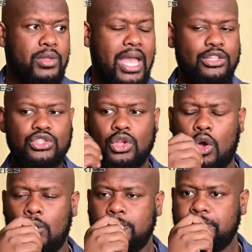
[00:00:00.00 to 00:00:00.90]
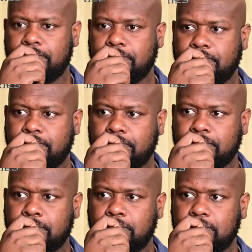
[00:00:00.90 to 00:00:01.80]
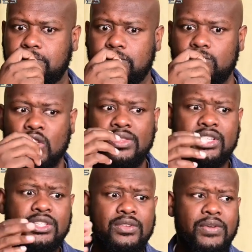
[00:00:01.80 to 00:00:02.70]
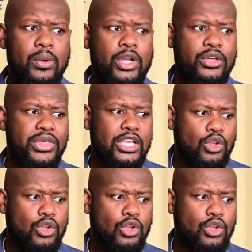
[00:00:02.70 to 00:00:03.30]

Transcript: And so this is a very good thing.